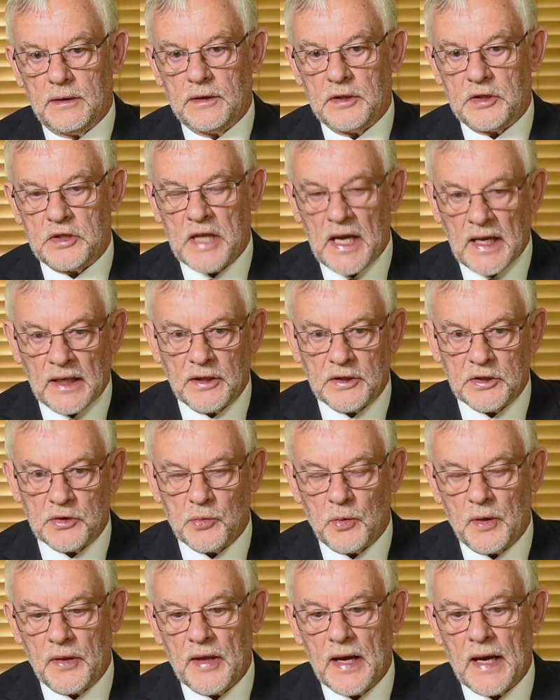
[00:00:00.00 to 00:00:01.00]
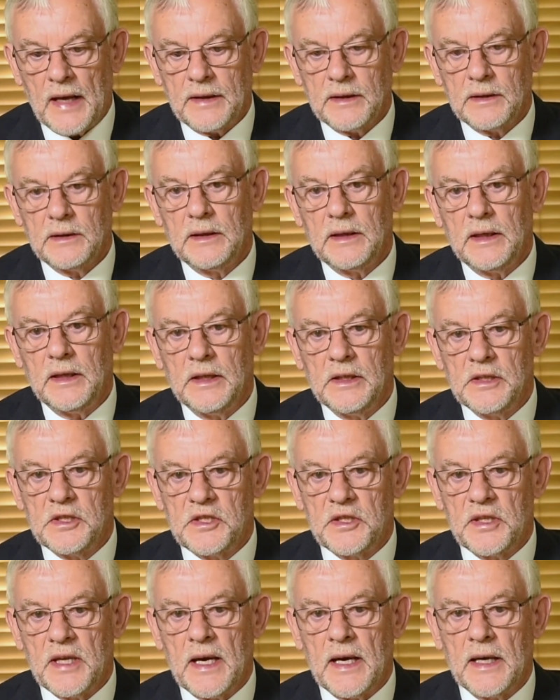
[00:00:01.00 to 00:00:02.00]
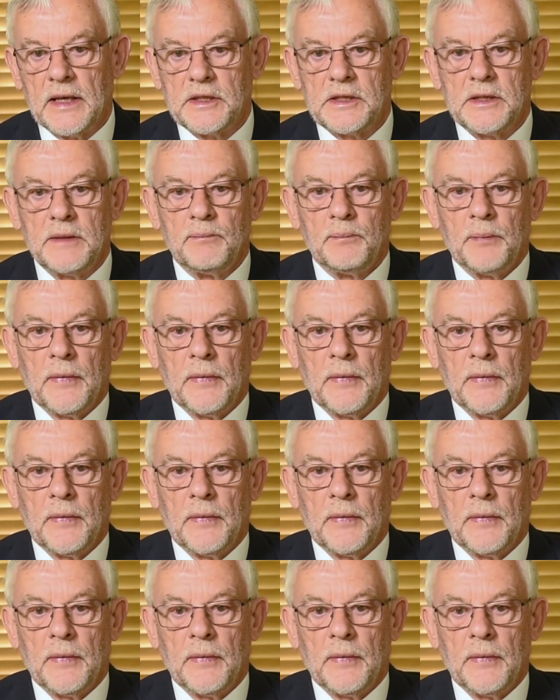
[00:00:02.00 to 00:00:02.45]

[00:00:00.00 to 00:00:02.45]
challenge with that is that